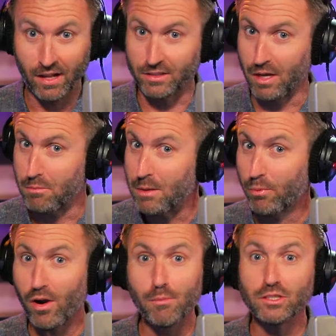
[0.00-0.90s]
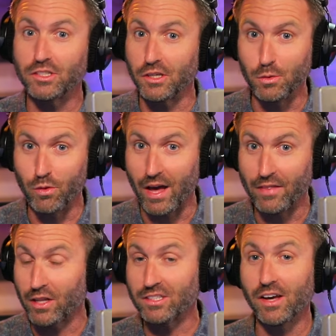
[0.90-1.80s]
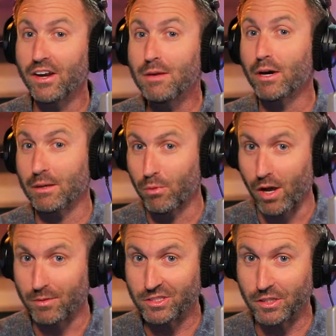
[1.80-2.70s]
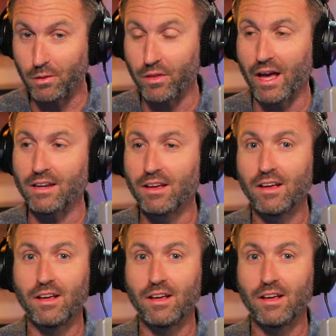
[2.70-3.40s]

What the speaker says: That's not me promising you that. That's not anybody promising you that.